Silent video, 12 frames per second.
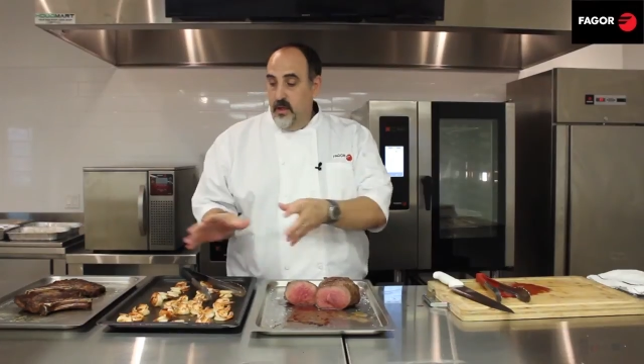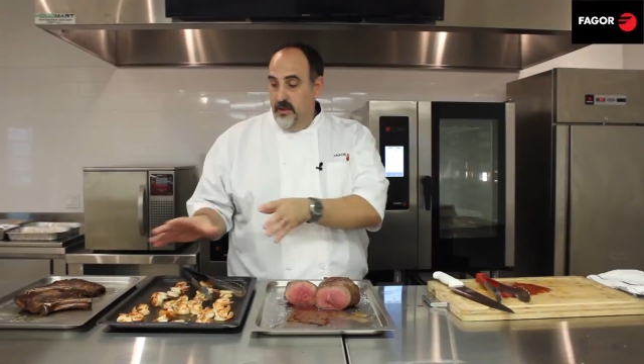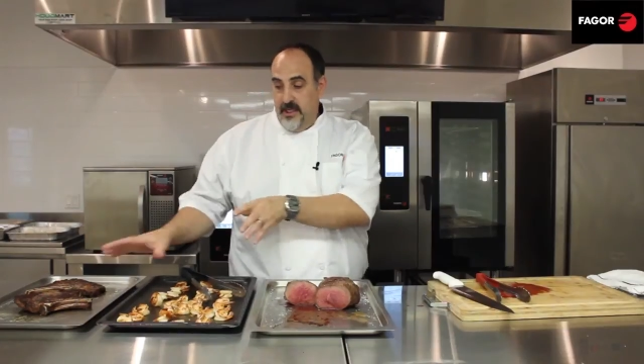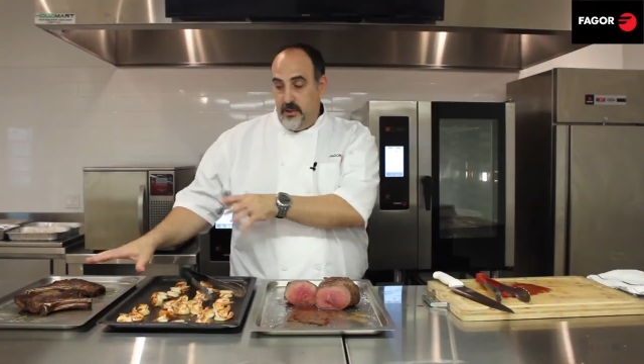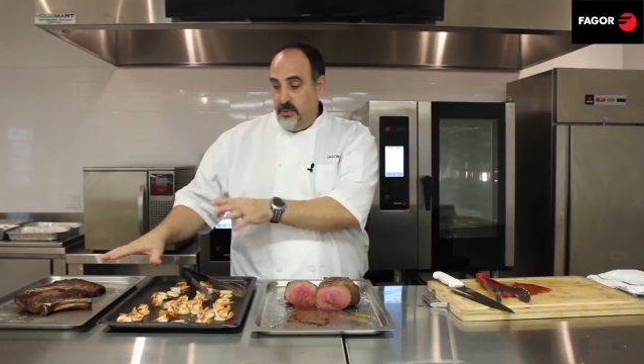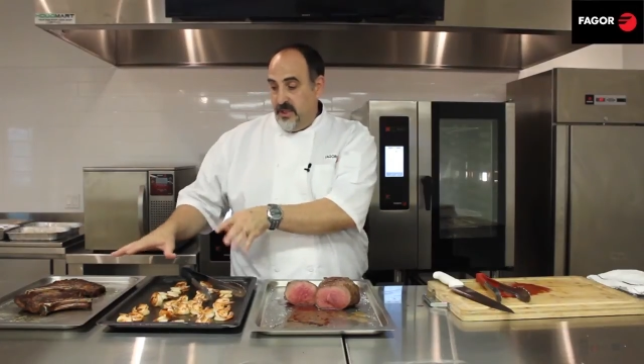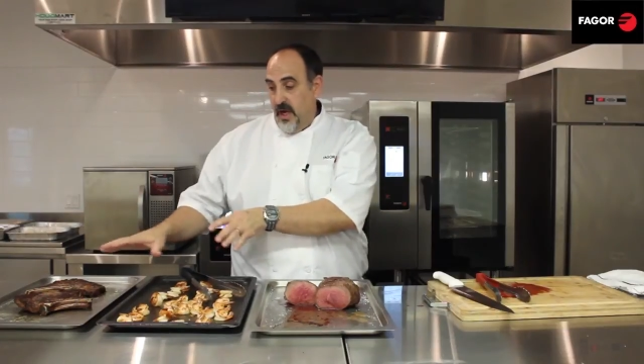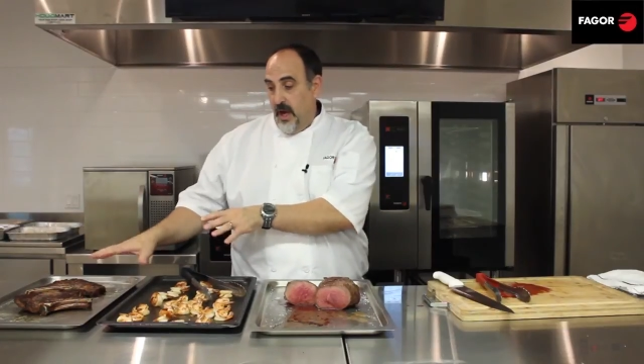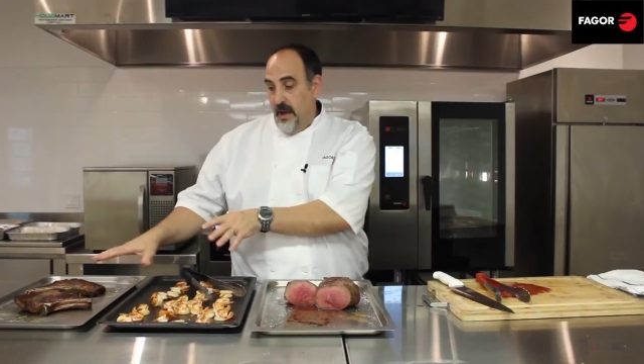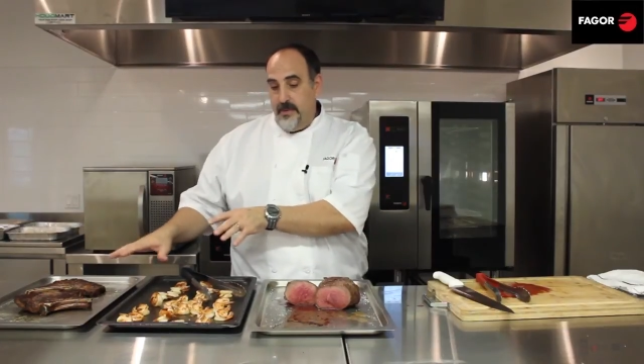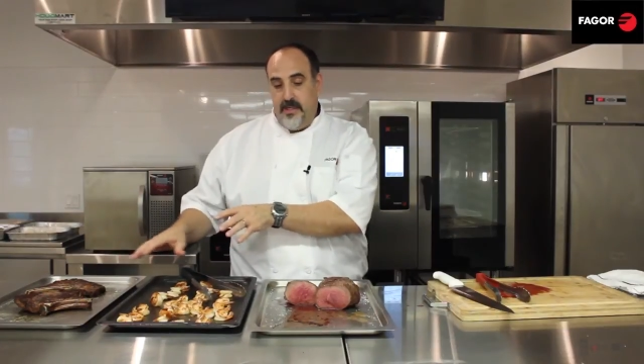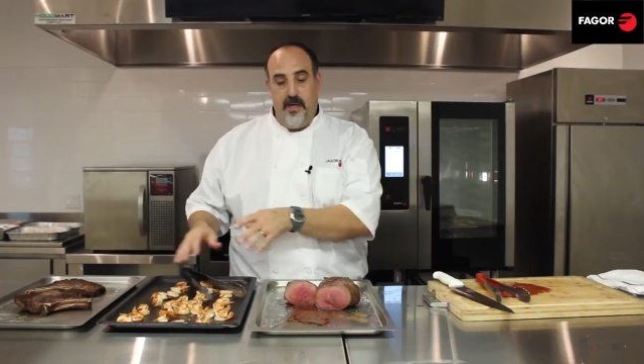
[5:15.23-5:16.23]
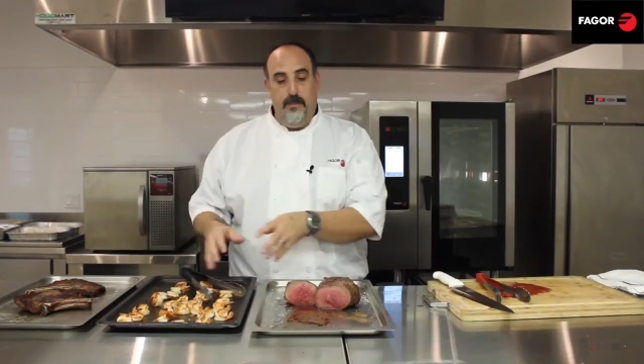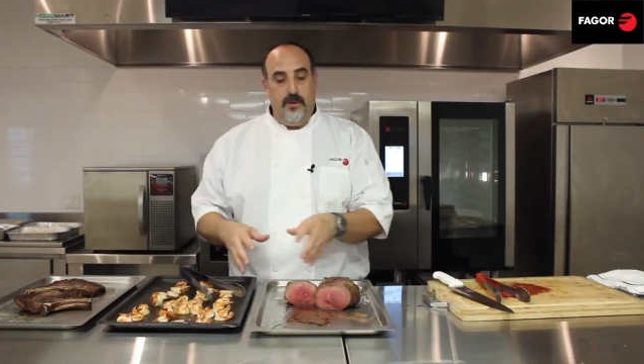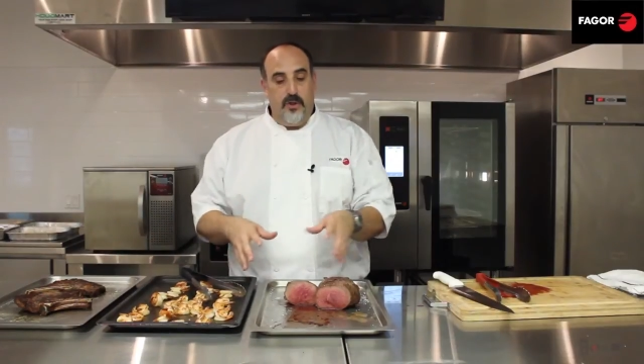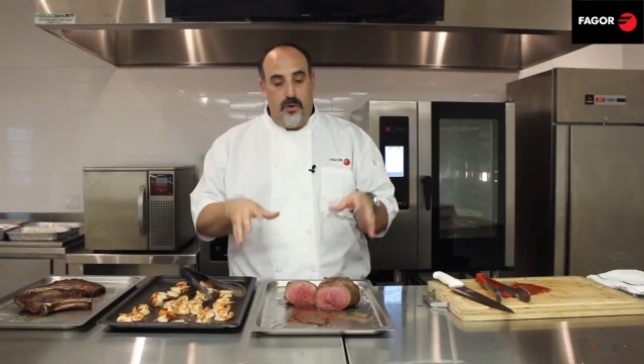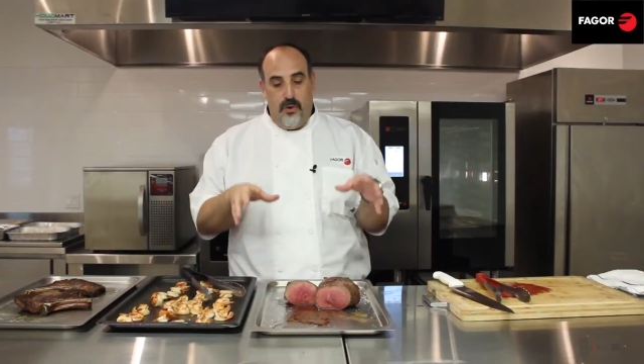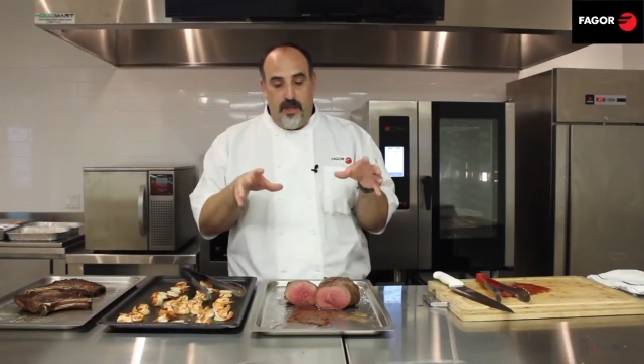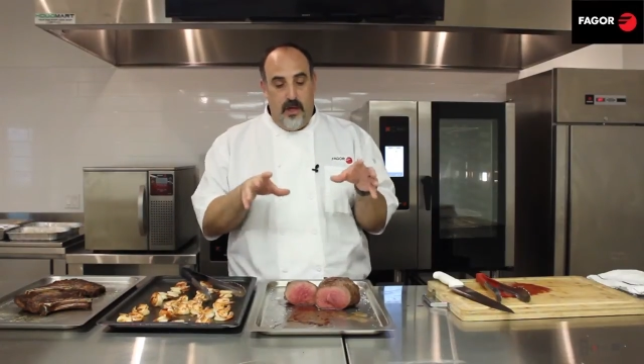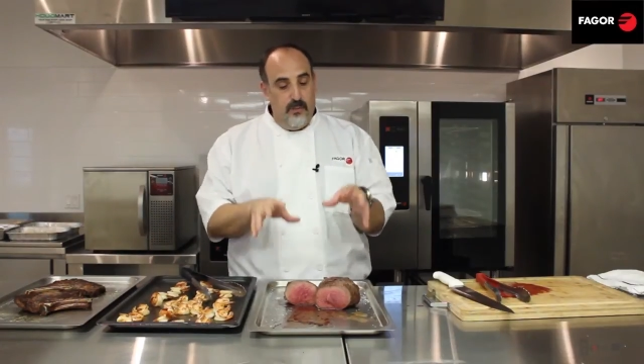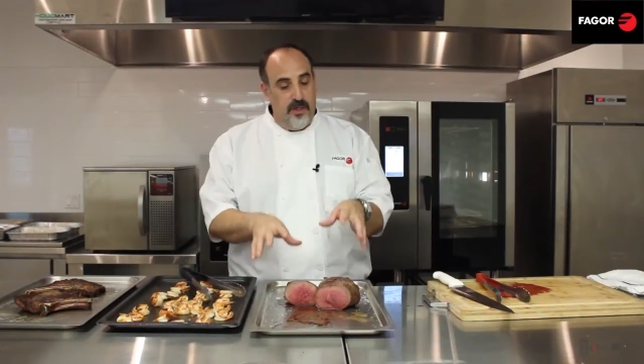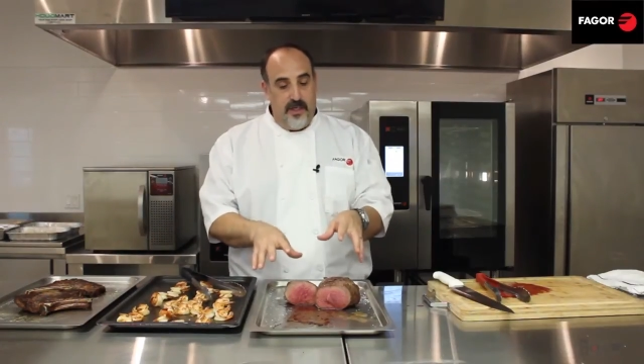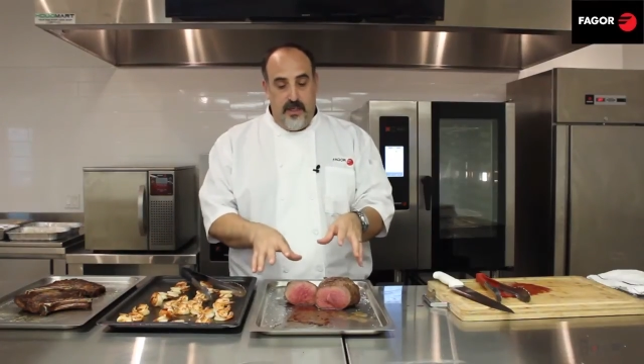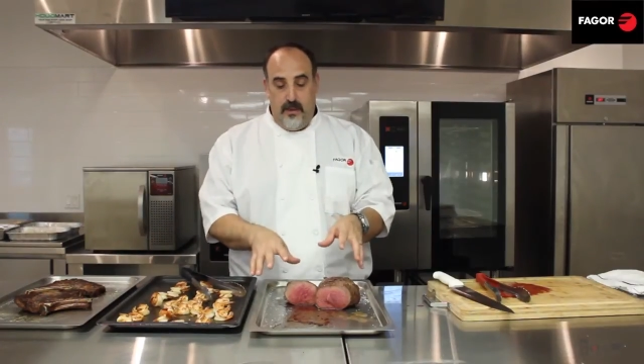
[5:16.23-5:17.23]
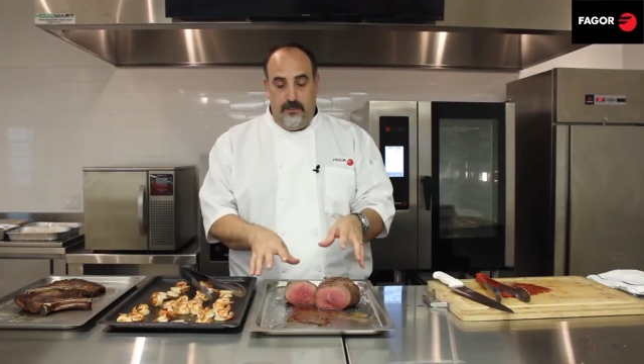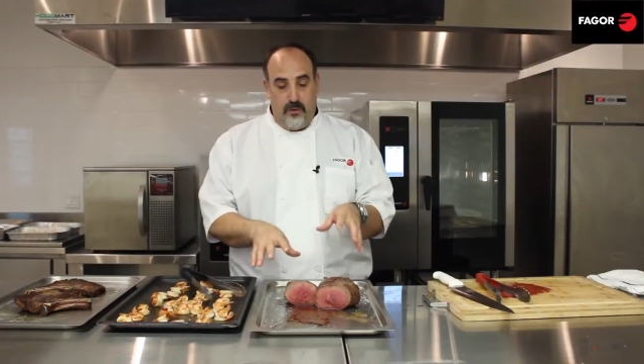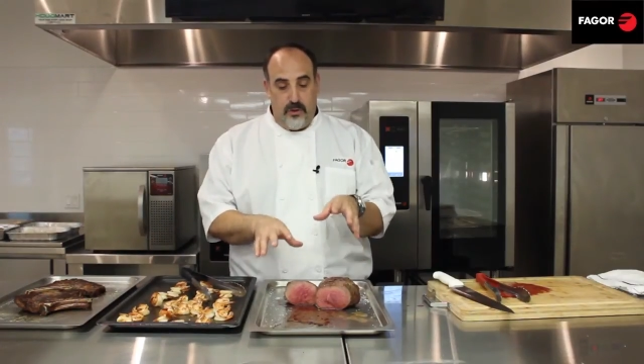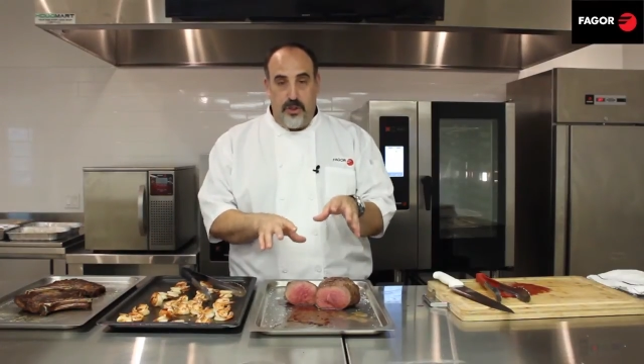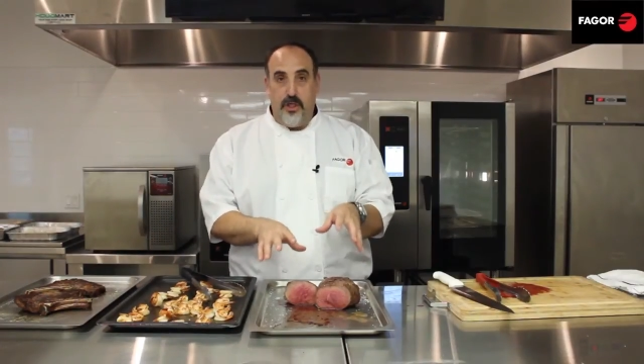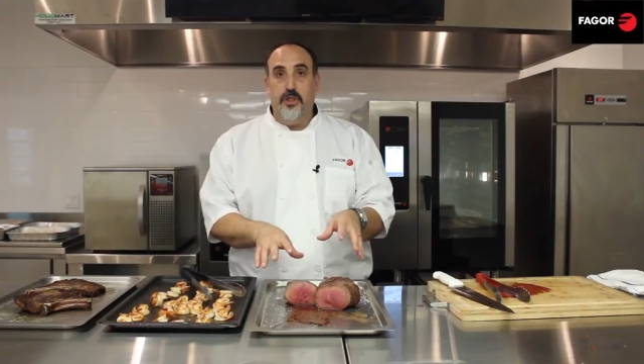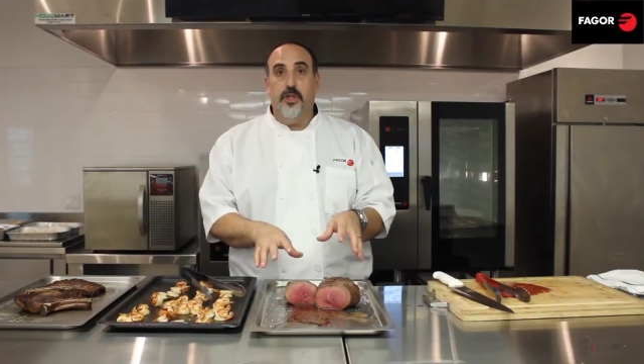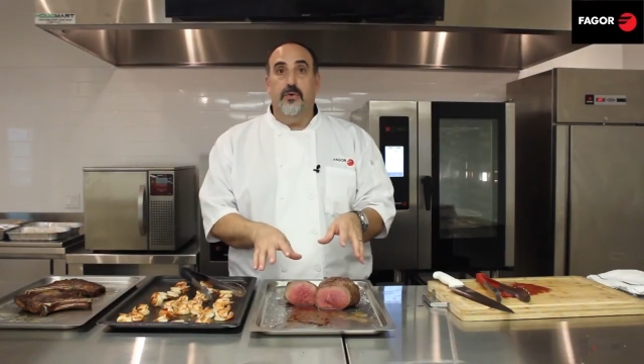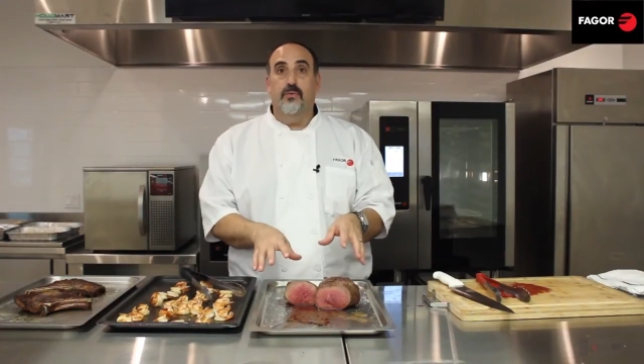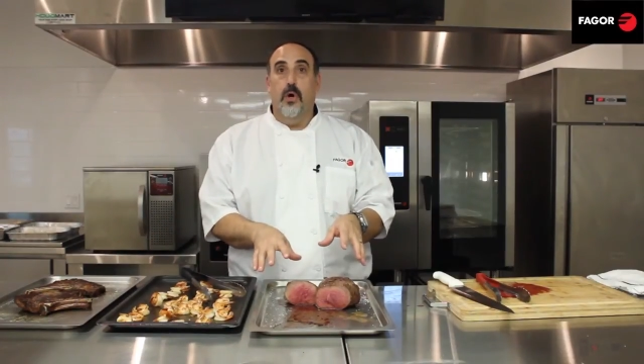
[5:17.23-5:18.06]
This was time and temperature, and then we did a precision